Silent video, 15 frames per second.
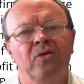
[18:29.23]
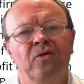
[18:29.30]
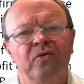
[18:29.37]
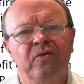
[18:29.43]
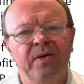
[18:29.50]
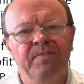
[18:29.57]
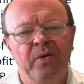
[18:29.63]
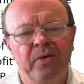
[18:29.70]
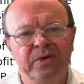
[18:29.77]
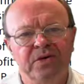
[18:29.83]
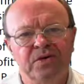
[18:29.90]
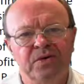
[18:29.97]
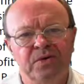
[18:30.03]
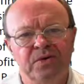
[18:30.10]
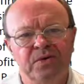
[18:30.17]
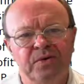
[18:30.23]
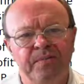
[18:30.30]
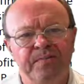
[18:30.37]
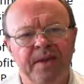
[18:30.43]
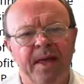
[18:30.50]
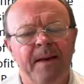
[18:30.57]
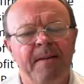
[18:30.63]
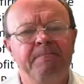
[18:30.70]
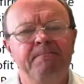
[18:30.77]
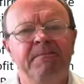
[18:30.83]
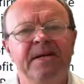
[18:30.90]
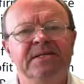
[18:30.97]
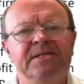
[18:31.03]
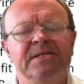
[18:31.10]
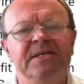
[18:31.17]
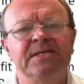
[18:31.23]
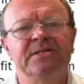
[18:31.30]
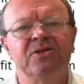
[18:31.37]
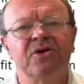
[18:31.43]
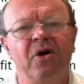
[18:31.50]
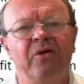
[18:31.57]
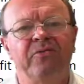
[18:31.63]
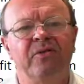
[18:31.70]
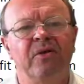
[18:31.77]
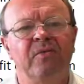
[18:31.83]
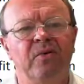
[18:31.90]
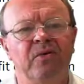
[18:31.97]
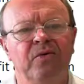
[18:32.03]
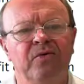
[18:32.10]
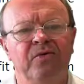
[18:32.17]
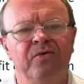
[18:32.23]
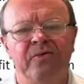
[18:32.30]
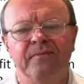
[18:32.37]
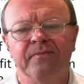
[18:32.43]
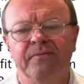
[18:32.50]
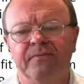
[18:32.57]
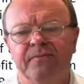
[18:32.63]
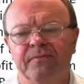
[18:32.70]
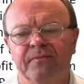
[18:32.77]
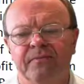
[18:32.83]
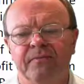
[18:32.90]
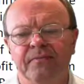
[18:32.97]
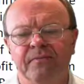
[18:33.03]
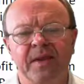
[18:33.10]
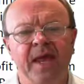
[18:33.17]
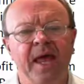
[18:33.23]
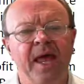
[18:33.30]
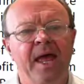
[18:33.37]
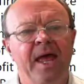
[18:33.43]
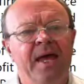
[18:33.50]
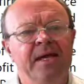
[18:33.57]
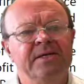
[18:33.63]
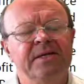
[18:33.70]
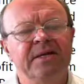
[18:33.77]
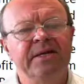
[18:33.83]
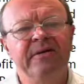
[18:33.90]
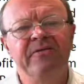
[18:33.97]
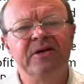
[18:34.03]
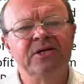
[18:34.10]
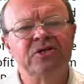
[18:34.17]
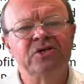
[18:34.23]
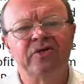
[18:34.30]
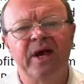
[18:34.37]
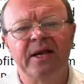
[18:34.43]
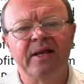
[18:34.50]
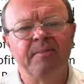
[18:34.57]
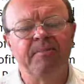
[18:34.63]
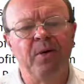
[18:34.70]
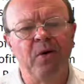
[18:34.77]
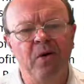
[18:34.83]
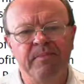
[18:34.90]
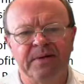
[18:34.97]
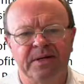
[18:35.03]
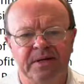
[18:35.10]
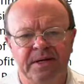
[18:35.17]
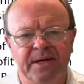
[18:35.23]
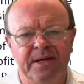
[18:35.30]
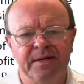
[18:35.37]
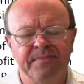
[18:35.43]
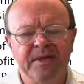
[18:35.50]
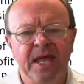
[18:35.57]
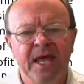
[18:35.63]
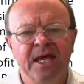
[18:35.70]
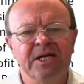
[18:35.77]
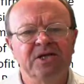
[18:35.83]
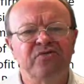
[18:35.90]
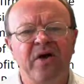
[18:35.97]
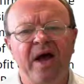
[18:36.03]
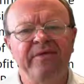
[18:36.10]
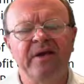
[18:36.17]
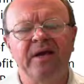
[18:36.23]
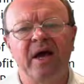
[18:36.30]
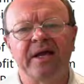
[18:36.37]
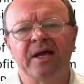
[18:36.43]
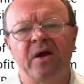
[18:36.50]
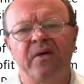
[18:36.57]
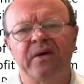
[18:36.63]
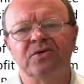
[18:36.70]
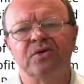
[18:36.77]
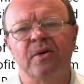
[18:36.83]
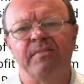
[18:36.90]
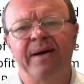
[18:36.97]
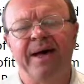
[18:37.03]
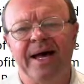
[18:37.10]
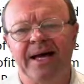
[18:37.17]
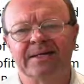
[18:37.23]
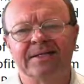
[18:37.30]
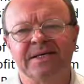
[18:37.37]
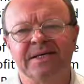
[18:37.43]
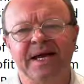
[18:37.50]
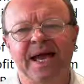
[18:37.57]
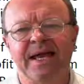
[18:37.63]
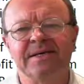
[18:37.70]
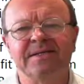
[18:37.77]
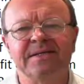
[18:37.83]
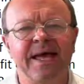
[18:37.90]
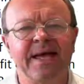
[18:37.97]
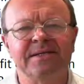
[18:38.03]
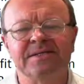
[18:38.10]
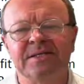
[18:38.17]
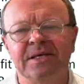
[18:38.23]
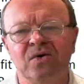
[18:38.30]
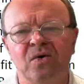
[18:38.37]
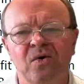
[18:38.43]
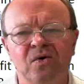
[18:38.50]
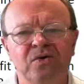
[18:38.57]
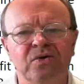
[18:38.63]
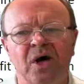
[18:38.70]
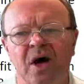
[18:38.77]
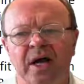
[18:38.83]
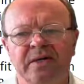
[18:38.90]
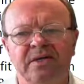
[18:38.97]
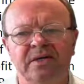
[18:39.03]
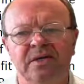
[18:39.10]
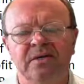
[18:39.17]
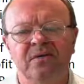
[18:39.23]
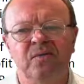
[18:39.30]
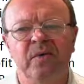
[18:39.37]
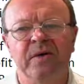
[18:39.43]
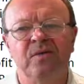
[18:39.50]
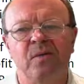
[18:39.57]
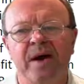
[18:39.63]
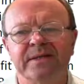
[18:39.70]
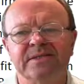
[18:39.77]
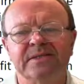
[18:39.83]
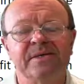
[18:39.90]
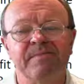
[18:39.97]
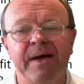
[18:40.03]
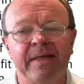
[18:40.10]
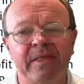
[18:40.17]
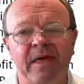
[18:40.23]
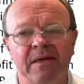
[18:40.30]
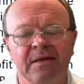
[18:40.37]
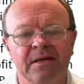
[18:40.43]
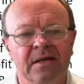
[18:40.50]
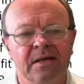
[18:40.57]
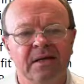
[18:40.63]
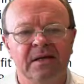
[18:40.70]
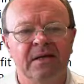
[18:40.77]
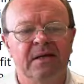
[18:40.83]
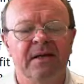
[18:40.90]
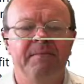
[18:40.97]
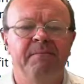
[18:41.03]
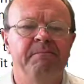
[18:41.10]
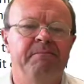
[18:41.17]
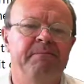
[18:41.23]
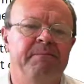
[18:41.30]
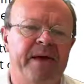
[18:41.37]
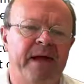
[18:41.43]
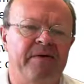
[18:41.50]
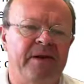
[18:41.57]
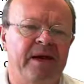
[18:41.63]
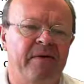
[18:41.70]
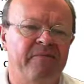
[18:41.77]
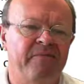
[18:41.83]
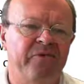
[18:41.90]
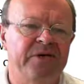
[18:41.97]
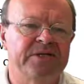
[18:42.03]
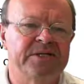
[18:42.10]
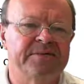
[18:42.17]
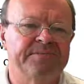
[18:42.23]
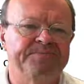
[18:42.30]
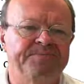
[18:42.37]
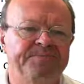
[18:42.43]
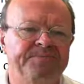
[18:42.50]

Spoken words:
3.2 Business on the move. To live in Australia permanently is rather like going to a party and dancing all night with one's mother. Barry Humphries.